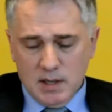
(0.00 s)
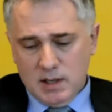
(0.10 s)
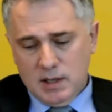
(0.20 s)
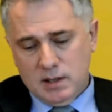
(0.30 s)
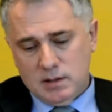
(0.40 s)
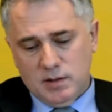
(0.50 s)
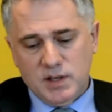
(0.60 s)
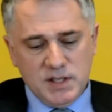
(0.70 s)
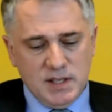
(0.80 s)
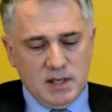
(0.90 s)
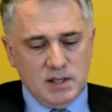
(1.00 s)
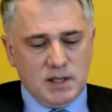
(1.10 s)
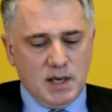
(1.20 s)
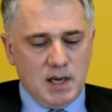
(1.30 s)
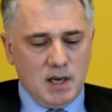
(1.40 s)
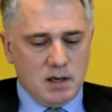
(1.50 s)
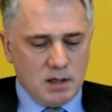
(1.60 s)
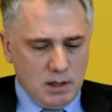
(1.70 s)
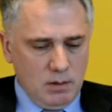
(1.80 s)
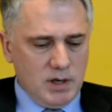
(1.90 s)
And this is a
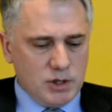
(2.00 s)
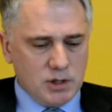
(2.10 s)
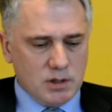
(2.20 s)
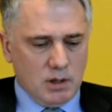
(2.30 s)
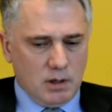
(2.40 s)
coalition